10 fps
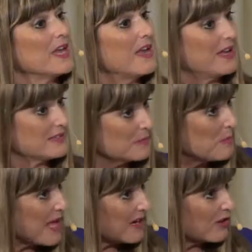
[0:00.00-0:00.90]
had some
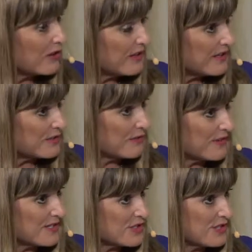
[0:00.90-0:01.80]
medical
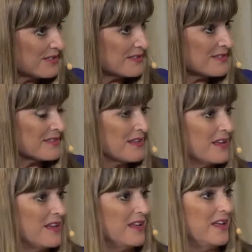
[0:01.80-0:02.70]
interventions,
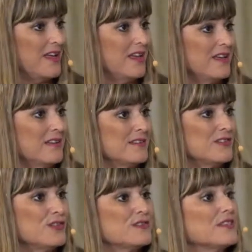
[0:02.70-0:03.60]
and
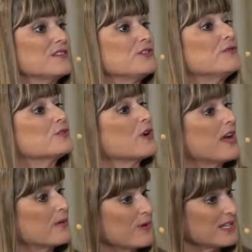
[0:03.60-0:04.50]
you said you've
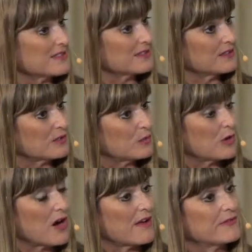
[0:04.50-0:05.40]
tried to rest a little
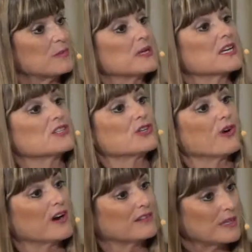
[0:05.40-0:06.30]
more often because you
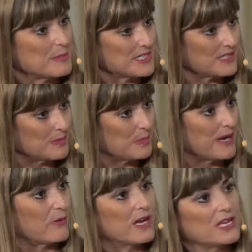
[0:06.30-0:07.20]
are limited
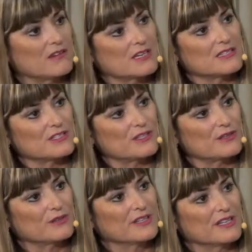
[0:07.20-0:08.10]
by what you can
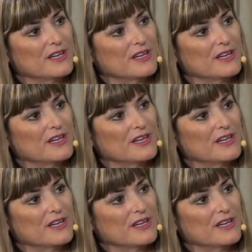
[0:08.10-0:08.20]
do.